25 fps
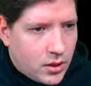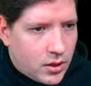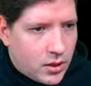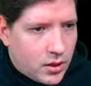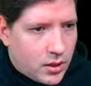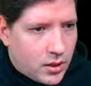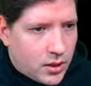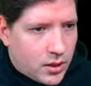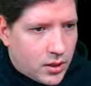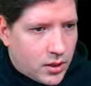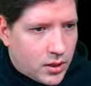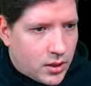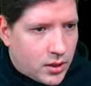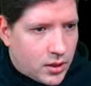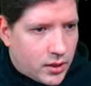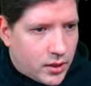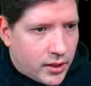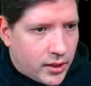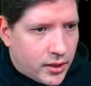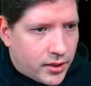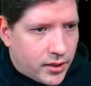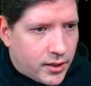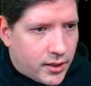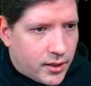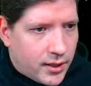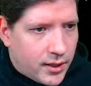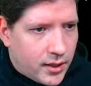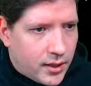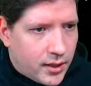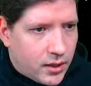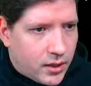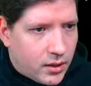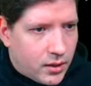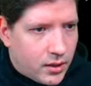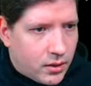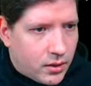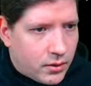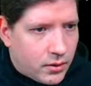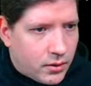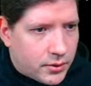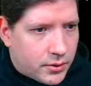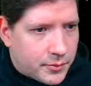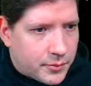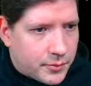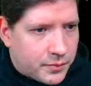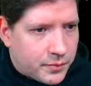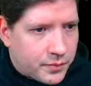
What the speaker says: and now